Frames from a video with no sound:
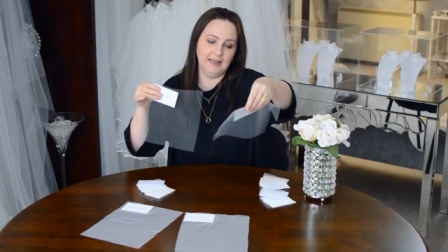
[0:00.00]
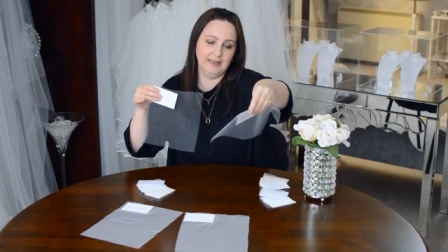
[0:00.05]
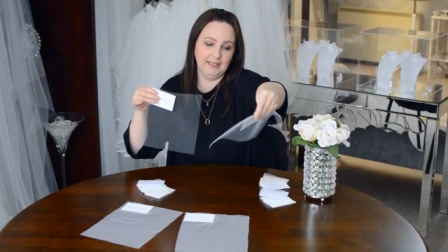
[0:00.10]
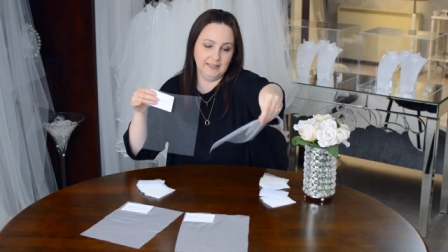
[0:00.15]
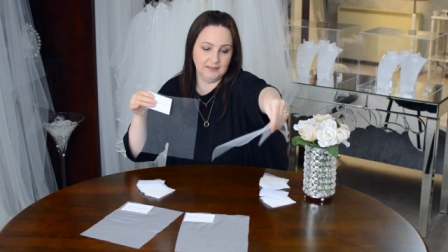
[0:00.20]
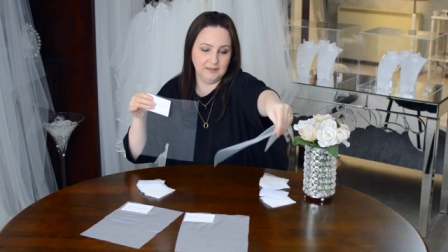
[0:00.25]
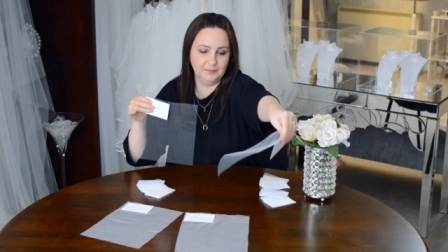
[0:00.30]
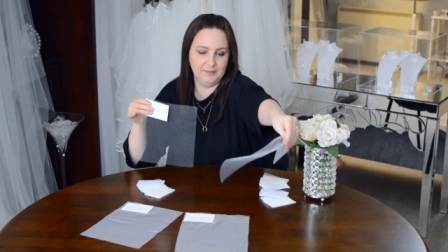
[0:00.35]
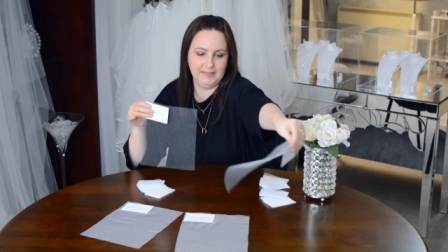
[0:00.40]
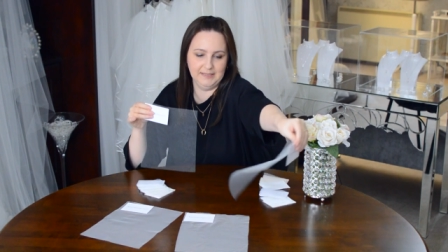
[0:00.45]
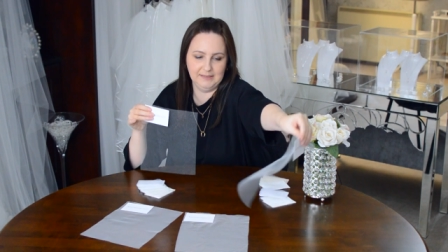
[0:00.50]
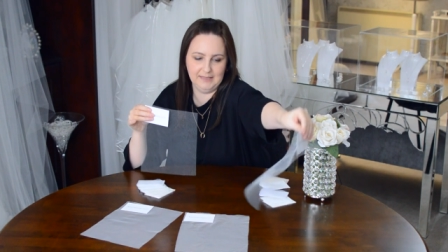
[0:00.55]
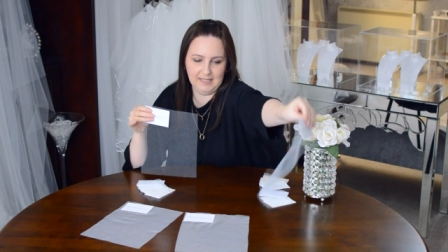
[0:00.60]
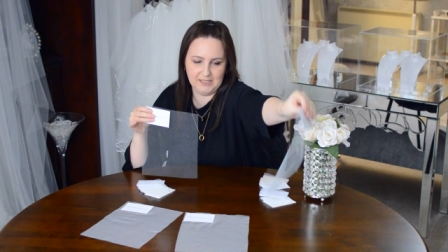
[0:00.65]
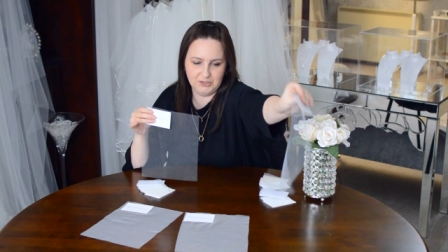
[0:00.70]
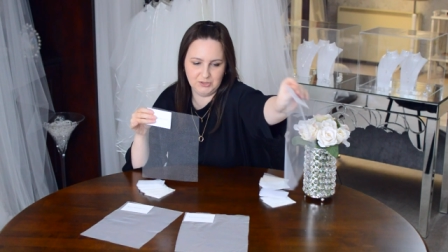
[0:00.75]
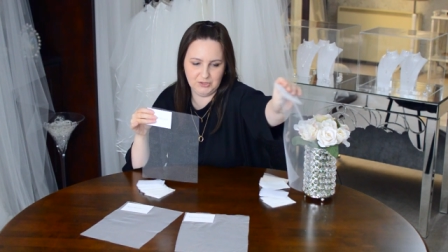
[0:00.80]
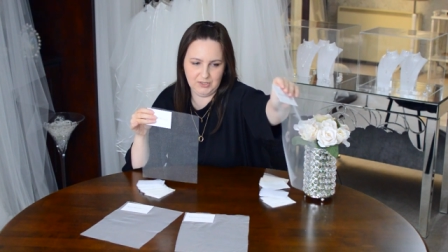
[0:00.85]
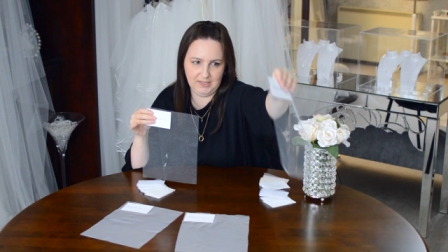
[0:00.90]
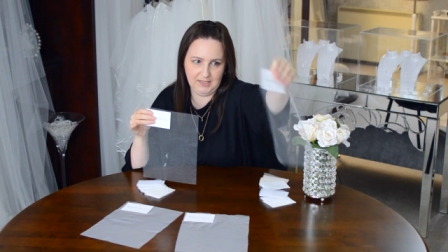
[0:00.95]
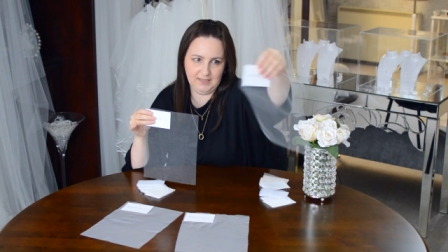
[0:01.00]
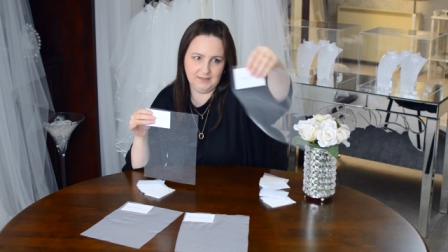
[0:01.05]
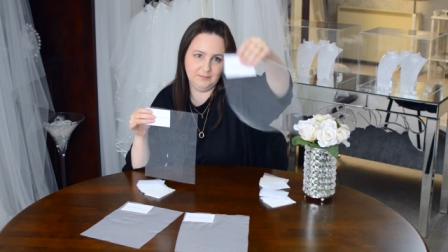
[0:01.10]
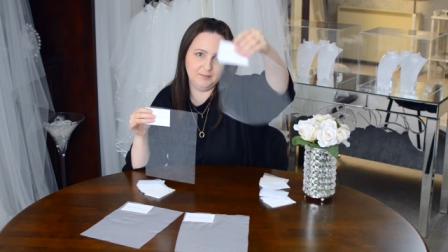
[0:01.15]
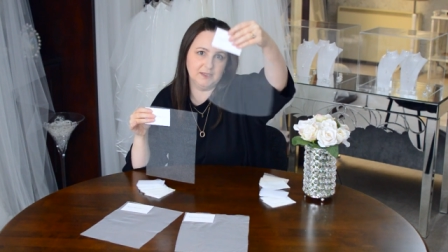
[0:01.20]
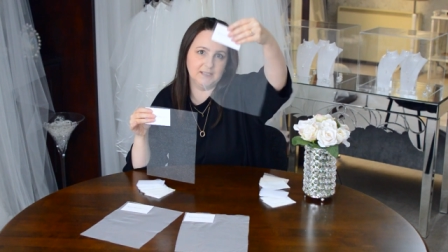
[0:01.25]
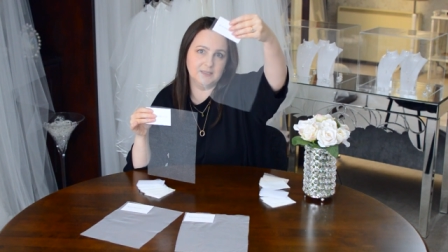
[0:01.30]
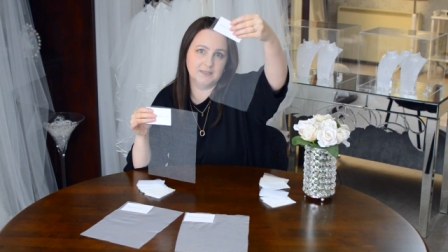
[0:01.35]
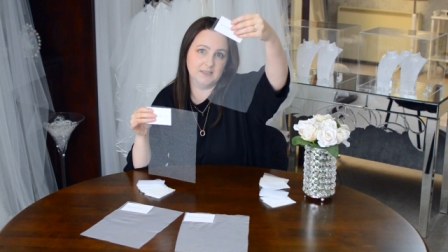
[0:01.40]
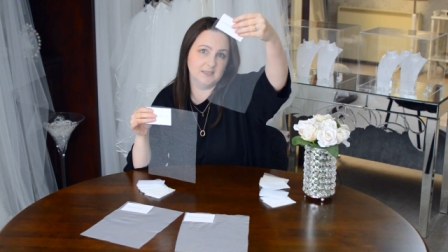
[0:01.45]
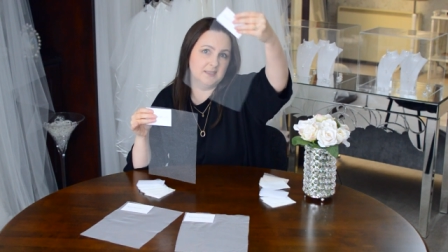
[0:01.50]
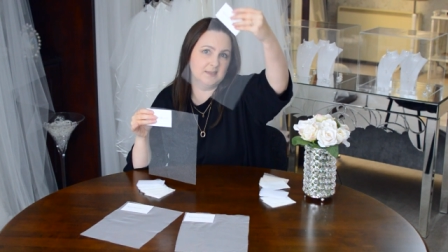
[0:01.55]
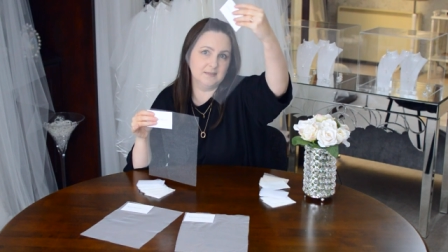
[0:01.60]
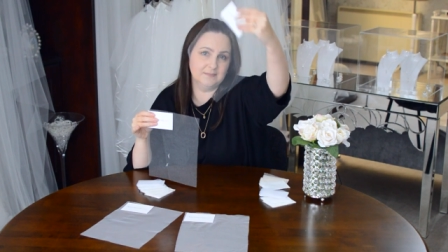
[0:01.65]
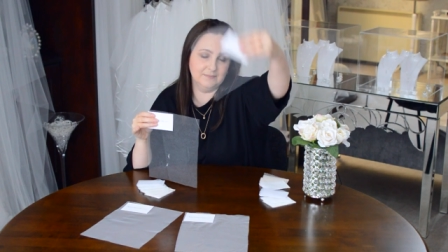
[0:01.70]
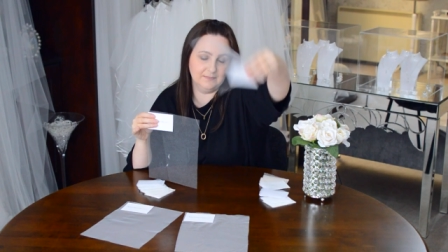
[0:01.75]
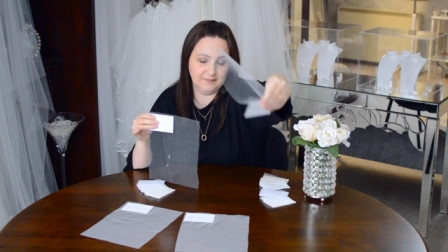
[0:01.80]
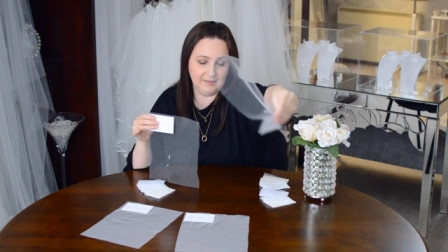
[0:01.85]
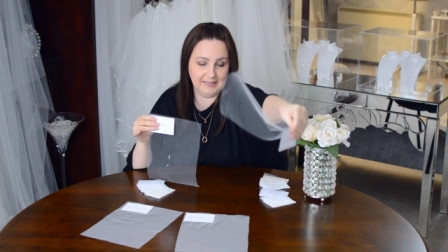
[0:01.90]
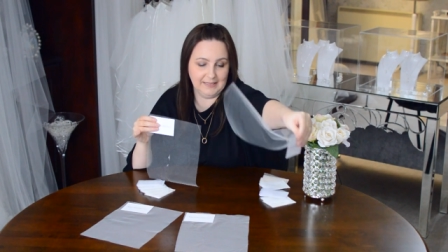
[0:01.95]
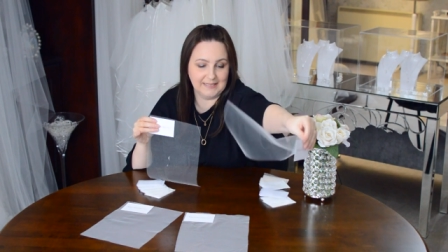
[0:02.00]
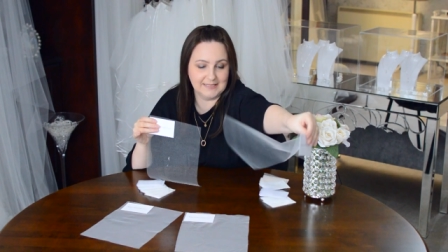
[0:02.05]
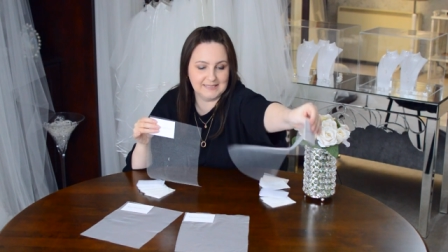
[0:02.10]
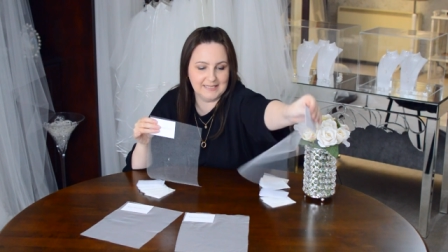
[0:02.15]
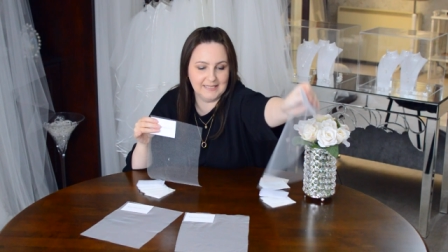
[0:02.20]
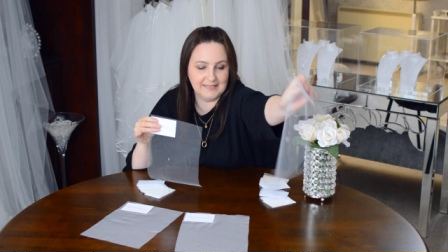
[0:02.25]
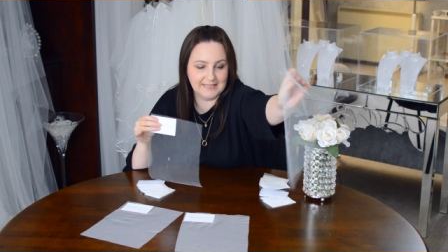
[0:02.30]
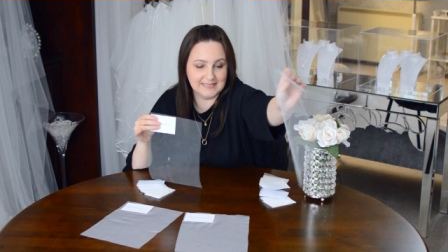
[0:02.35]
little bit less sheared because, like I said,